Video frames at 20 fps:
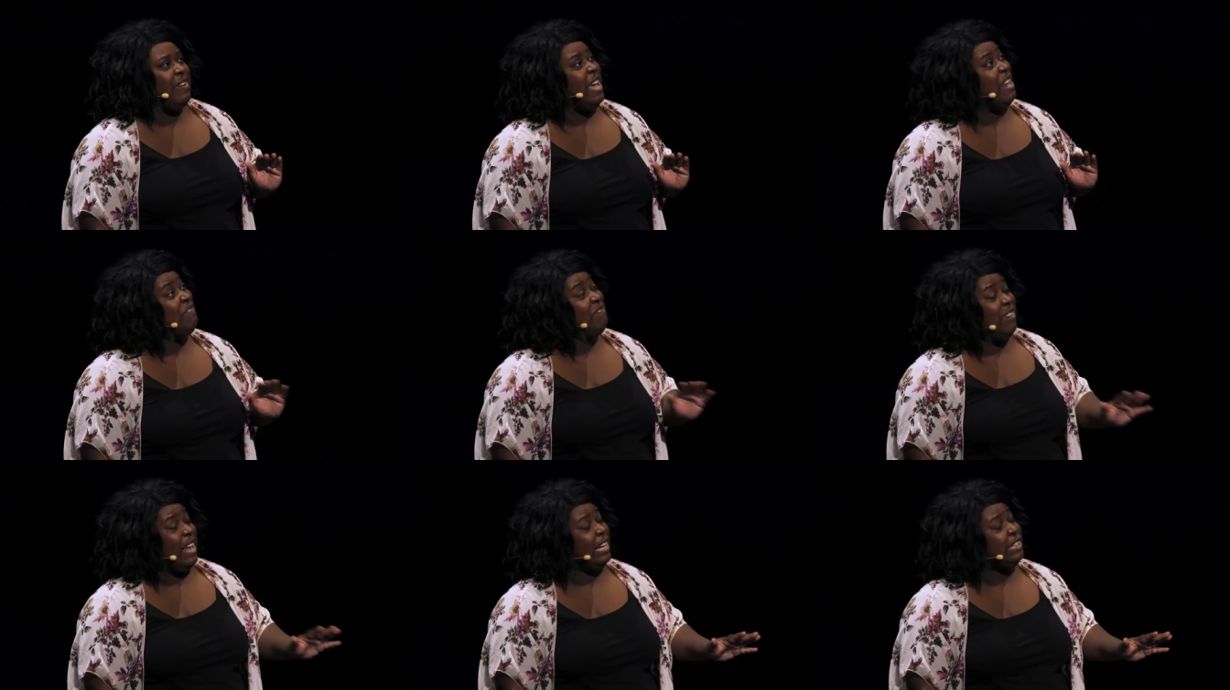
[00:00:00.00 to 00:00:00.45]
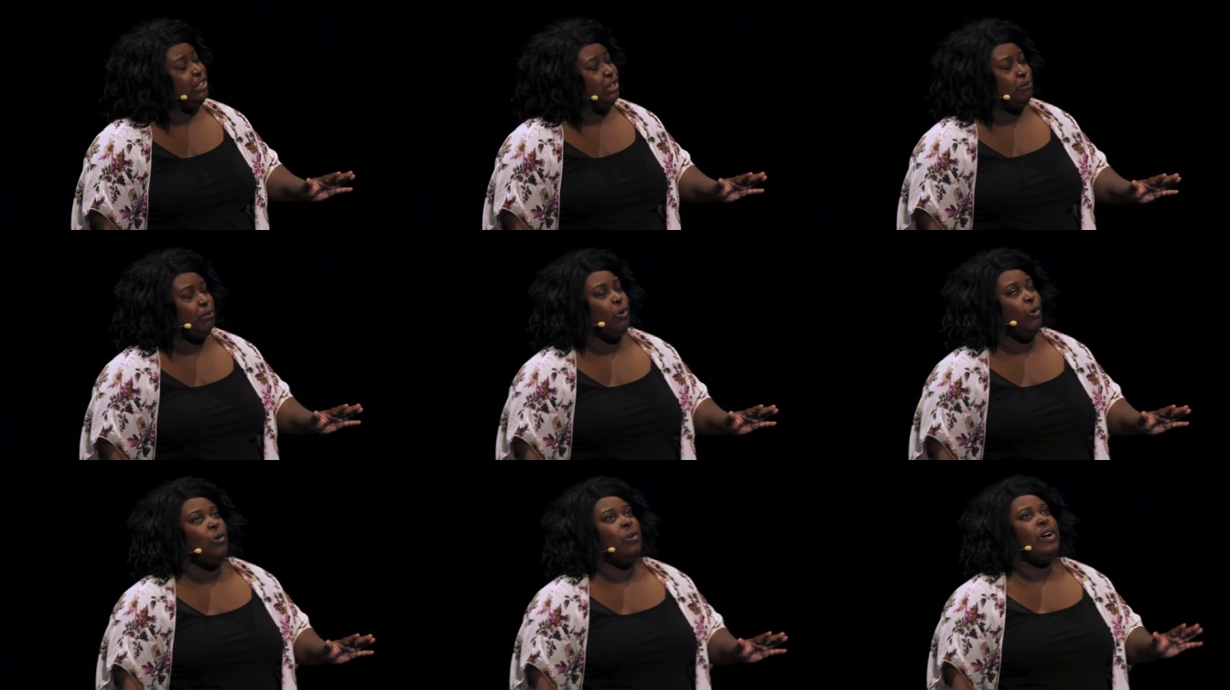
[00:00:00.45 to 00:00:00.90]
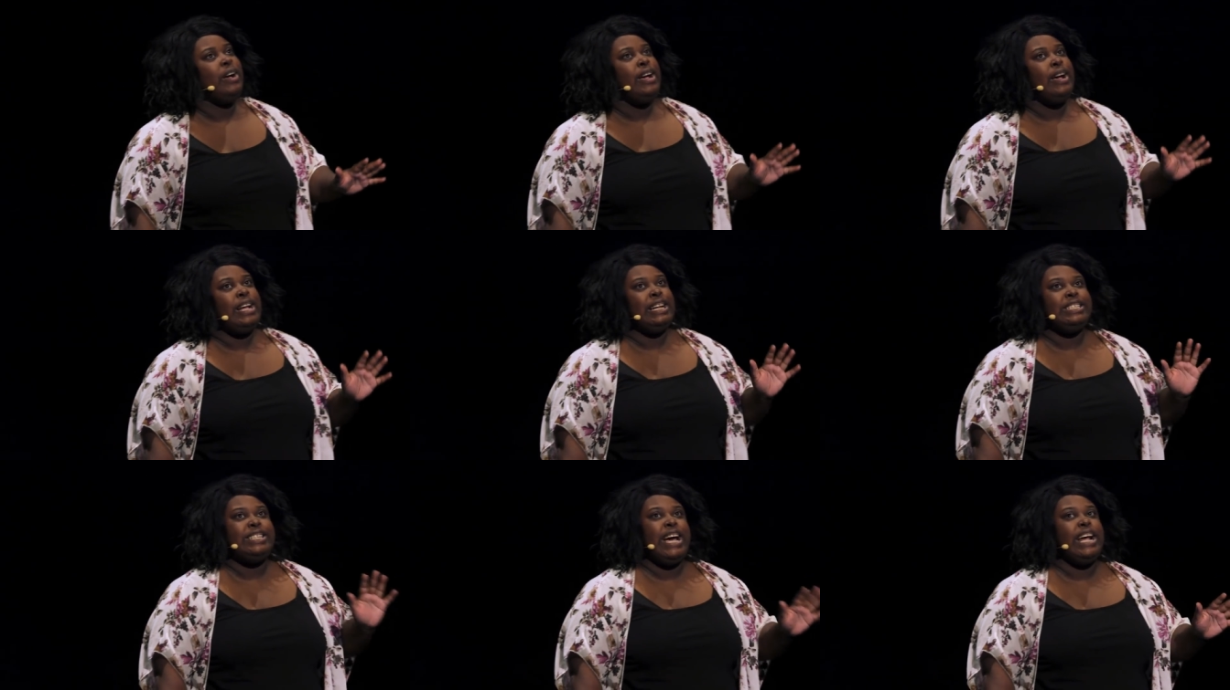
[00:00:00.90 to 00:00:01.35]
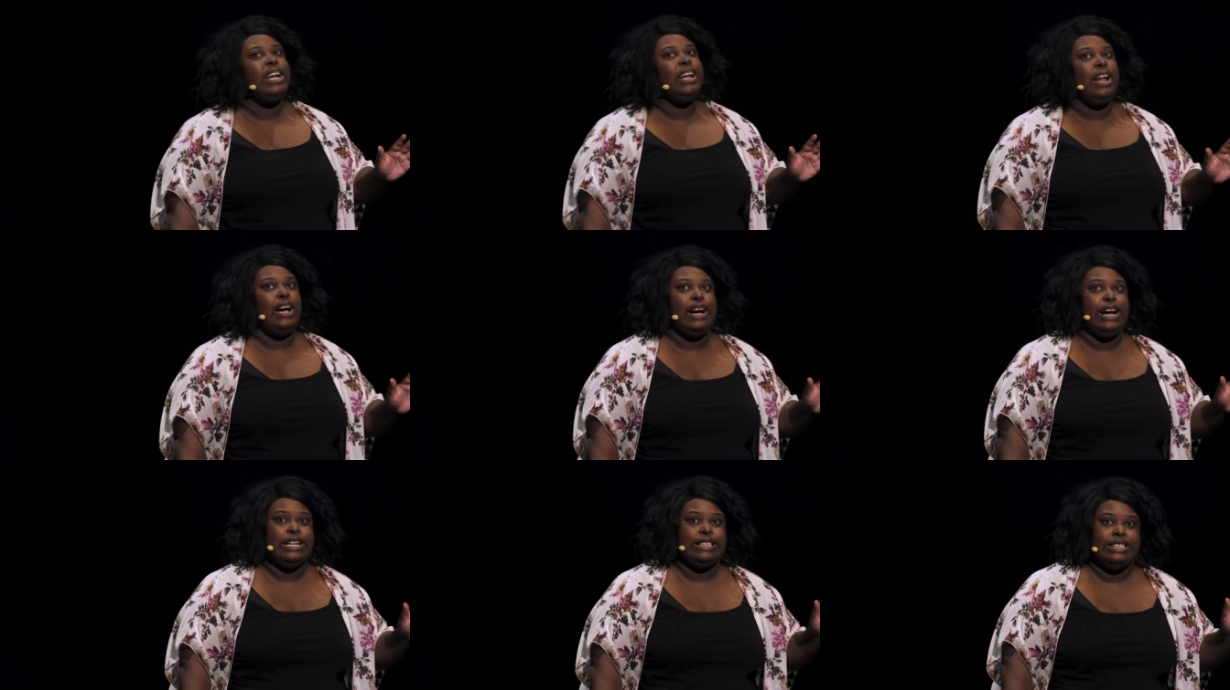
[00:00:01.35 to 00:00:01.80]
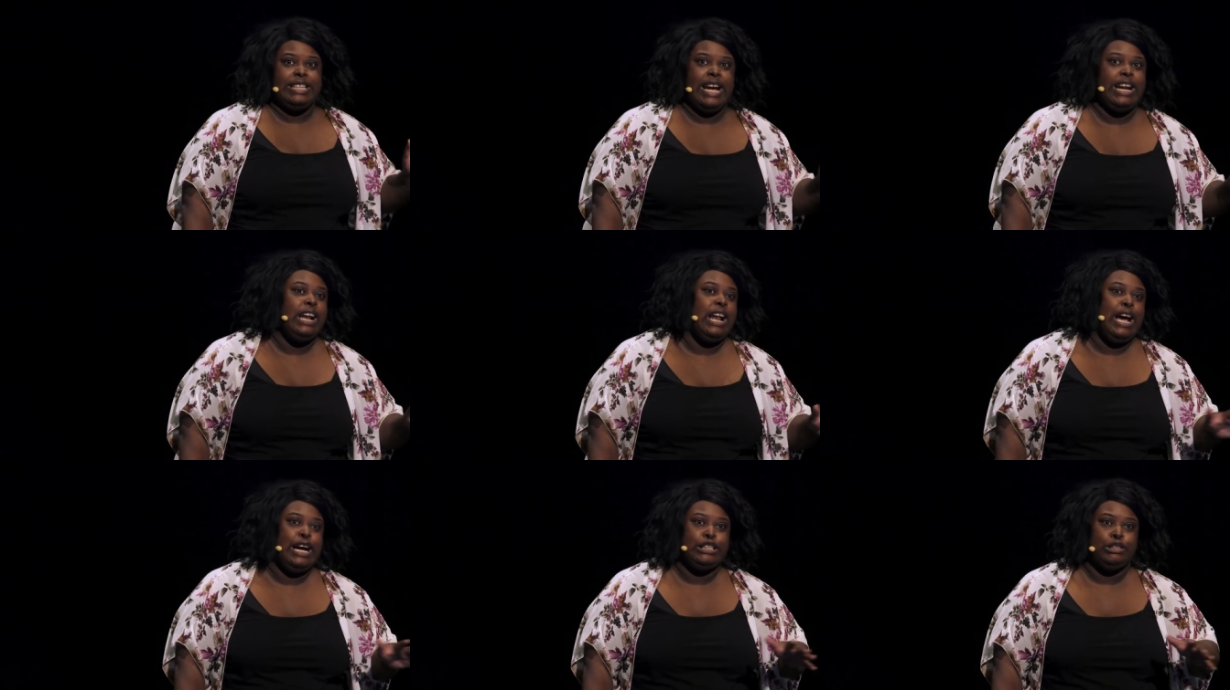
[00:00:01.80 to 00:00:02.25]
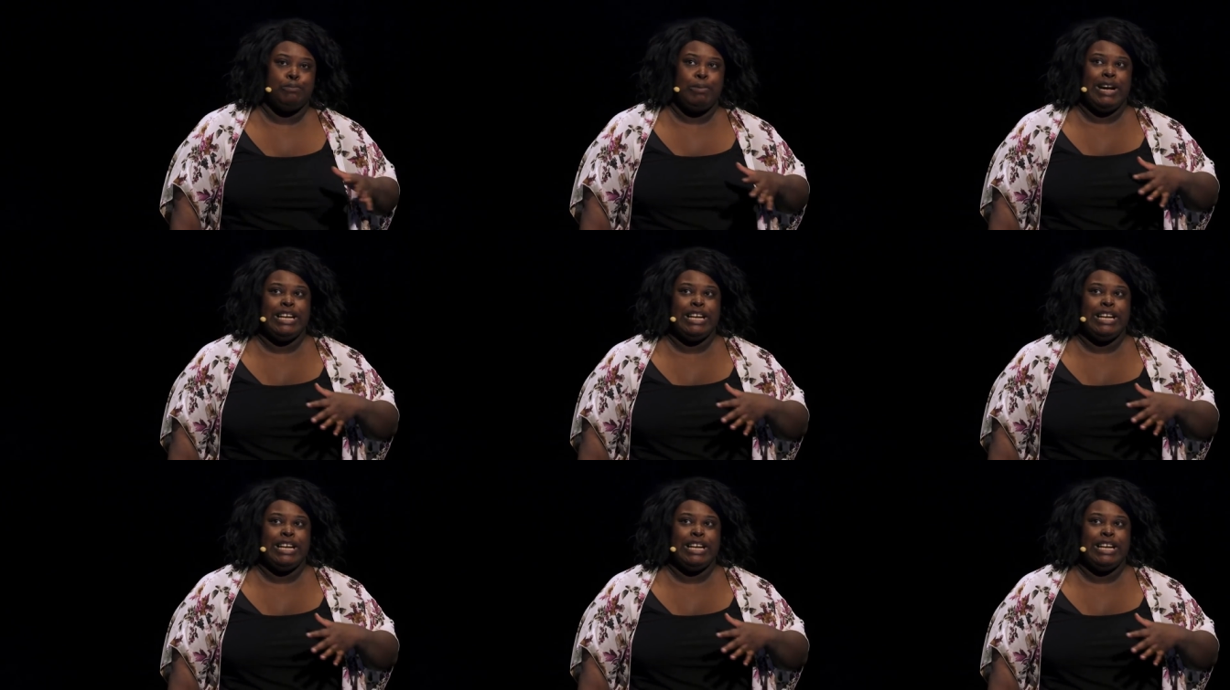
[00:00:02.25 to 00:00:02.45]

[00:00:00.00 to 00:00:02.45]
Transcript: inflexible deadlines,